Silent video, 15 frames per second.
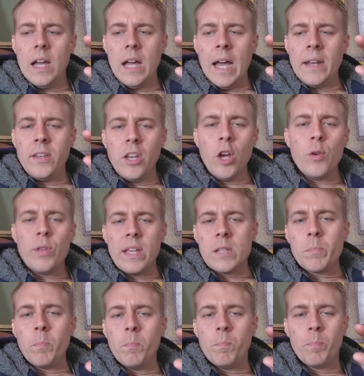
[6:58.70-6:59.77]
and know that it's
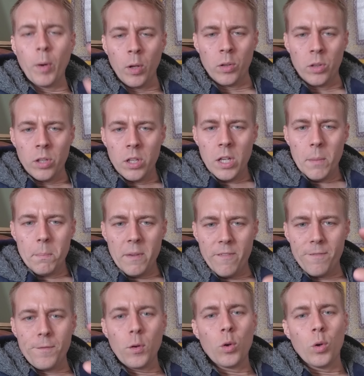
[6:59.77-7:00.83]
bull
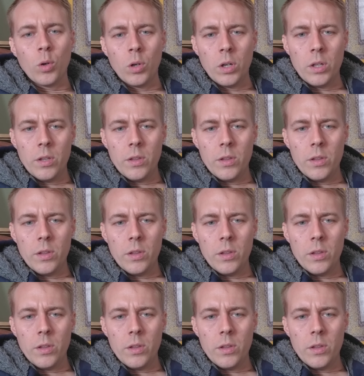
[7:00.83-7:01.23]
before